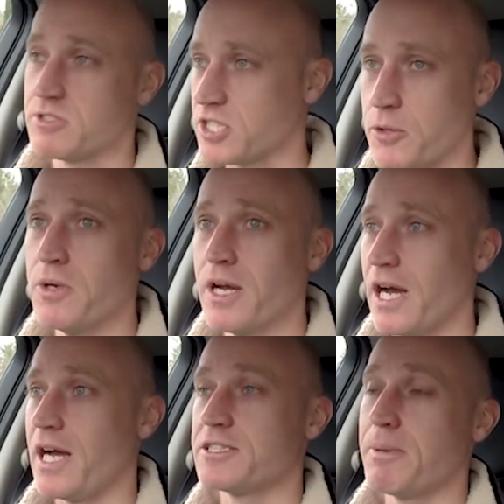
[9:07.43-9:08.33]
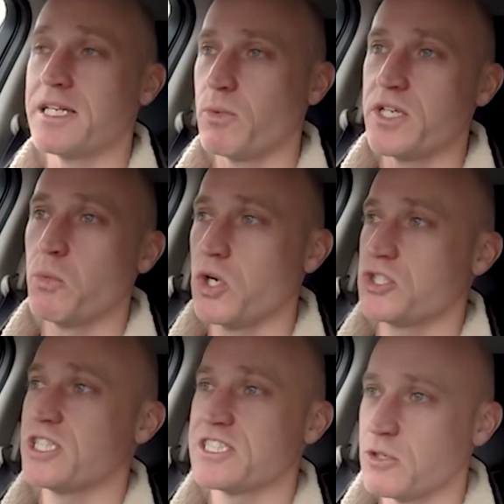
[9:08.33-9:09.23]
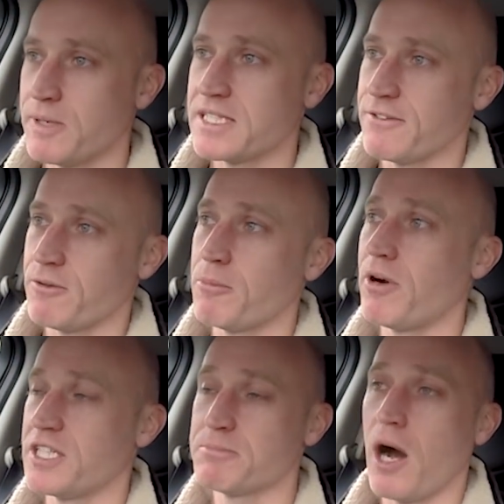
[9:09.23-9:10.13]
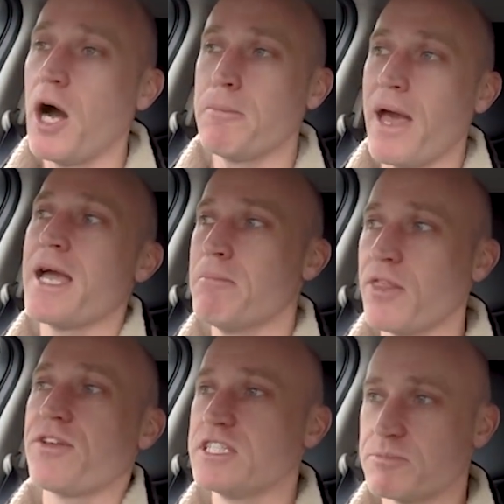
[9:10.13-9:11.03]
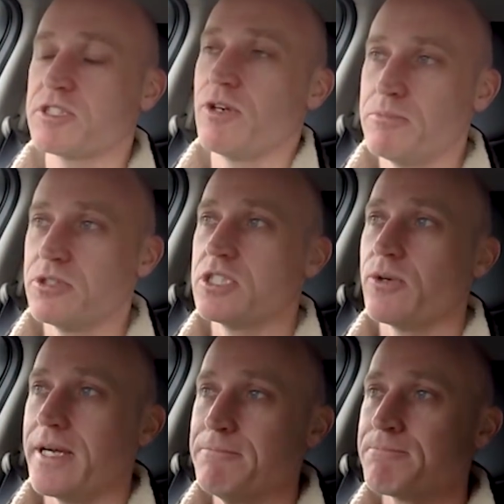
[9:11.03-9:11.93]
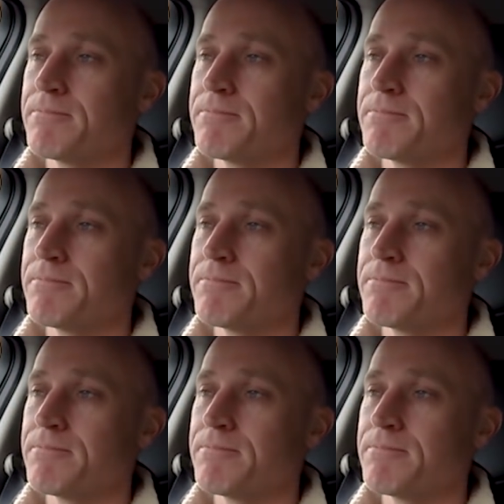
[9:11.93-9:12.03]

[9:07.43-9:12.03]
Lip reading: So depending when you watch this, it'll be a different price, but I pay a monthly subscription to it.